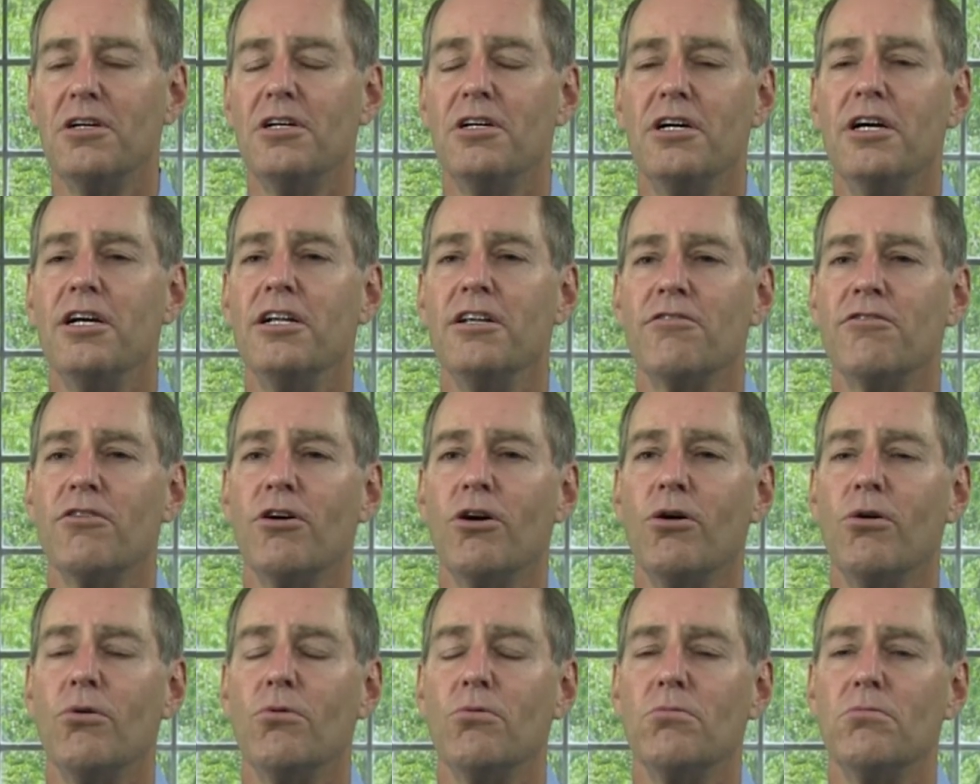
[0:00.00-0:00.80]
And
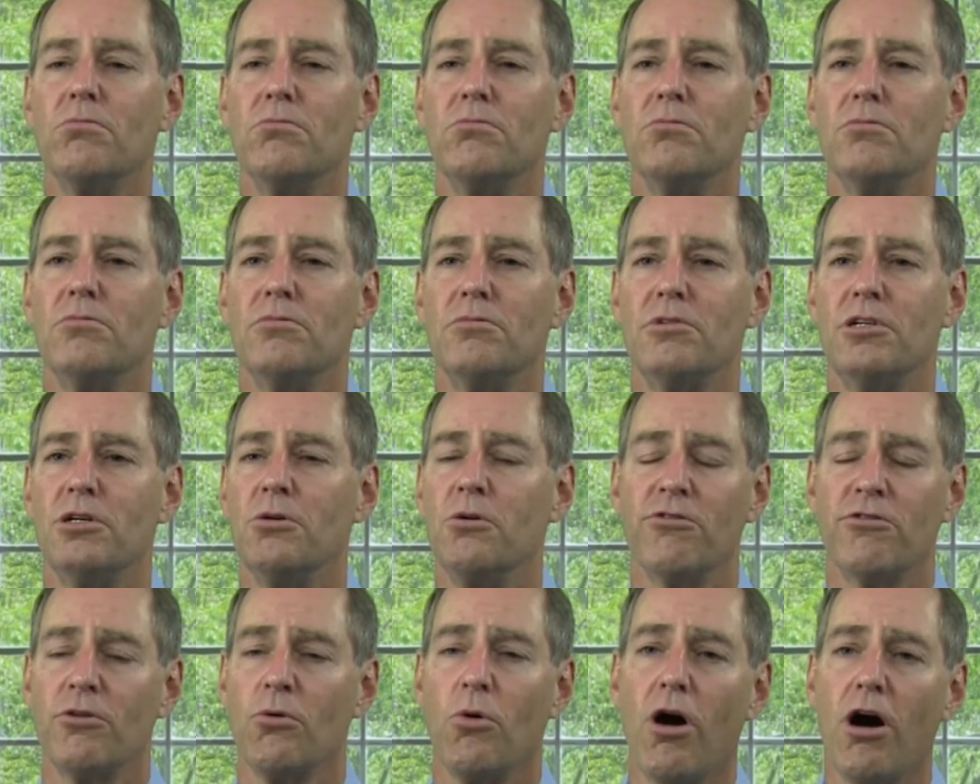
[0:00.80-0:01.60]
so it
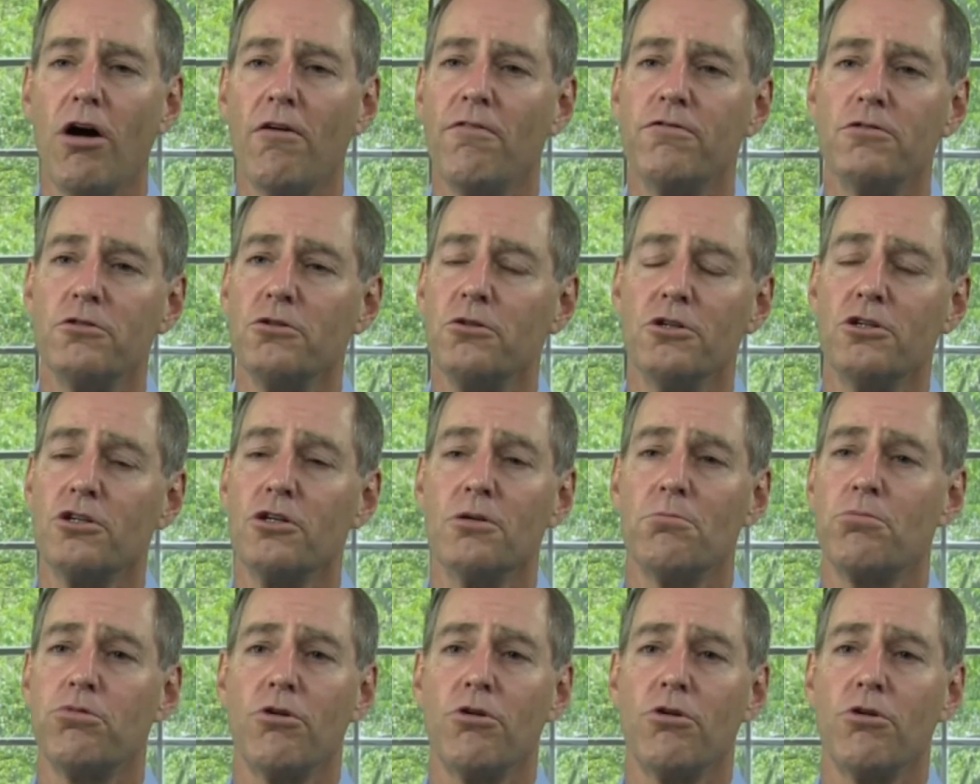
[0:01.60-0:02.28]
was so awful you couldn't